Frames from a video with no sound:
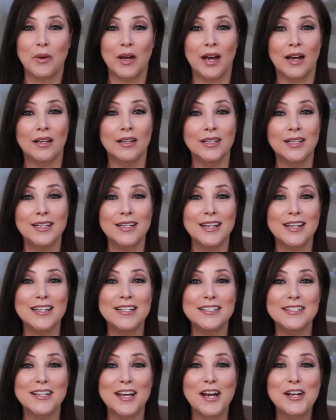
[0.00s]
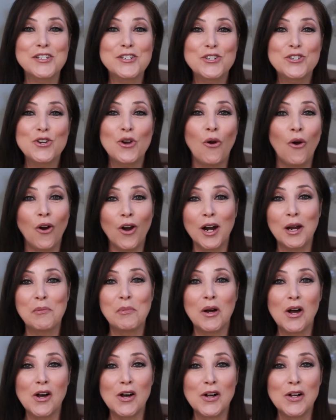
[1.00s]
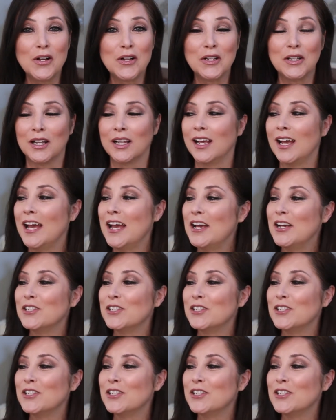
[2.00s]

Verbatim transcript: palette is adorable.